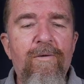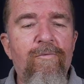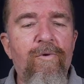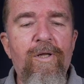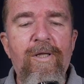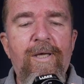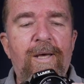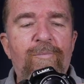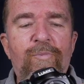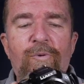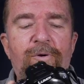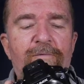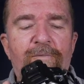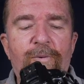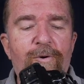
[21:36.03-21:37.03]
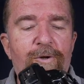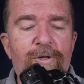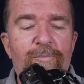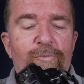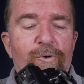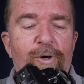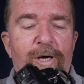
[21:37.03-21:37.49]
really, I'm pr
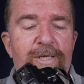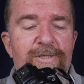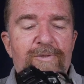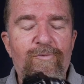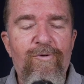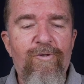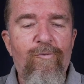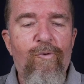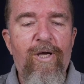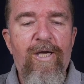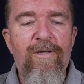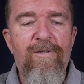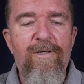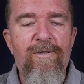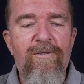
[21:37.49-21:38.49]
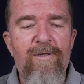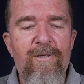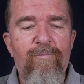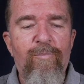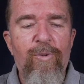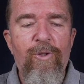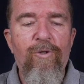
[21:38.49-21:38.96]
pretty impressed with the way that
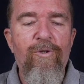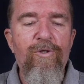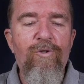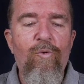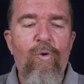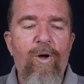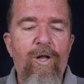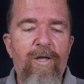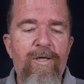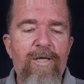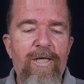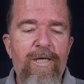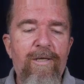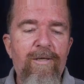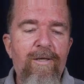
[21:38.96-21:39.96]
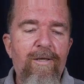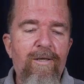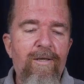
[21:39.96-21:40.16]
the build quality,